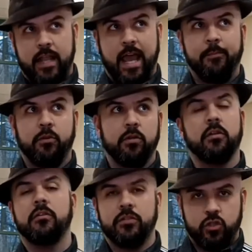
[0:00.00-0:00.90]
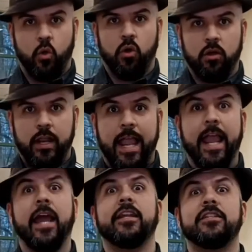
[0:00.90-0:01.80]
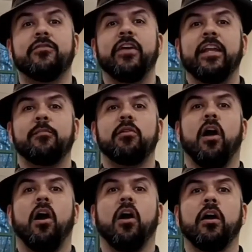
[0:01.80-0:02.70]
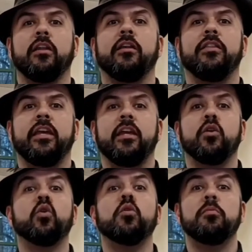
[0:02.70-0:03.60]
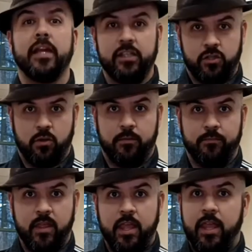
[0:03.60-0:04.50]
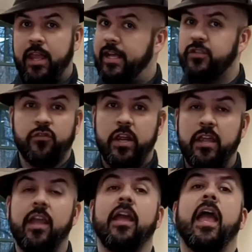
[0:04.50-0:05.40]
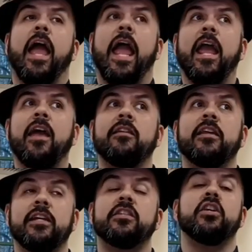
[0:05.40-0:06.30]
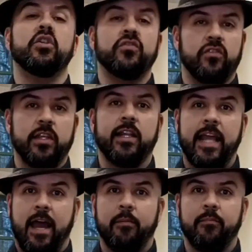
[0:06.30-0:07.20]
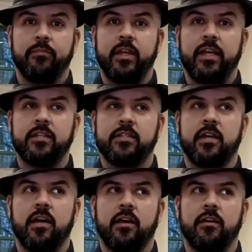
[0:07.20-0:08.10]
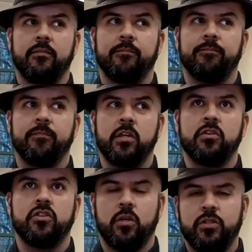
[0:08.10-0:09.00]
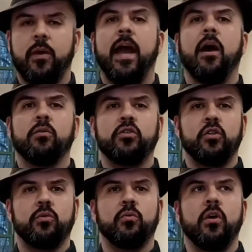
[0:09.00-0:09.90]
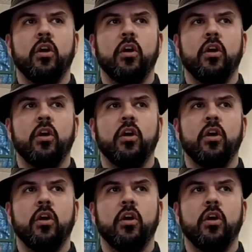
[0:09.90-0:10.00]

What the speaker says: Apple Store, and it's available on the Google Play Store. It's free, and it's a useful little app. It shows you how to,